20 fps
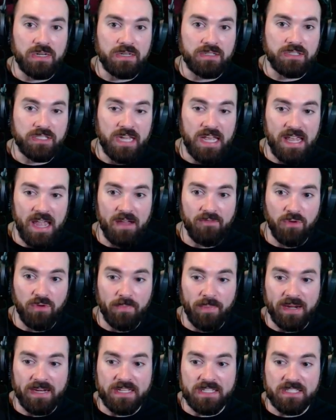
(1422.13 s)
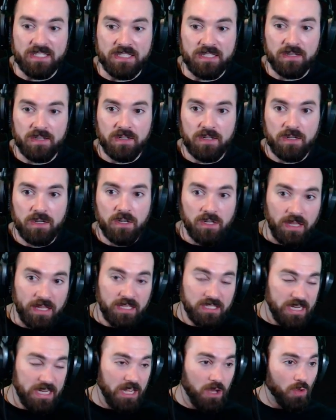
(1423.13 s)
take everybody's,
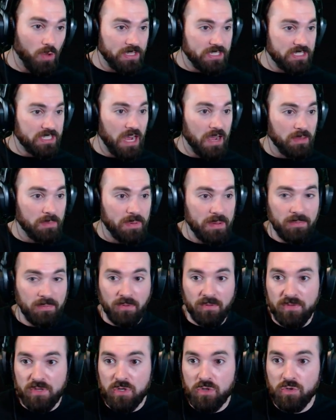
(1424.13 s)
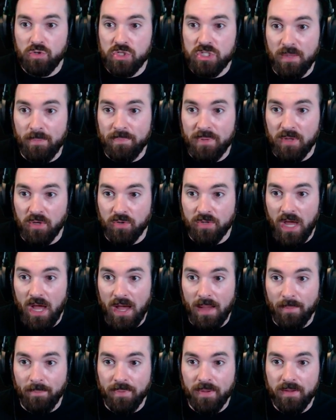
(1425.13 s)
like, take all this time that people have used to build
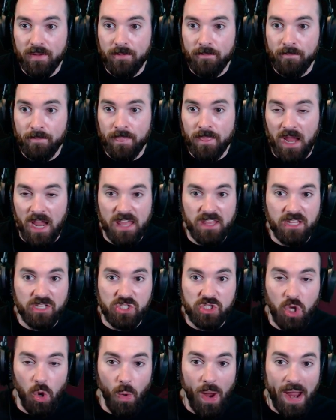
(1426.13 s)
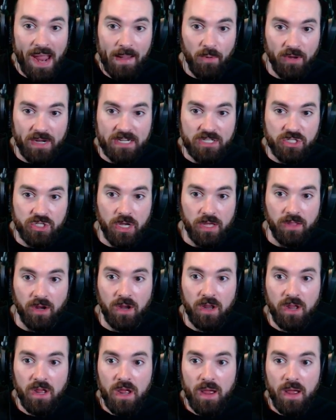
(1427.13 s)
up and then just go ham on each other.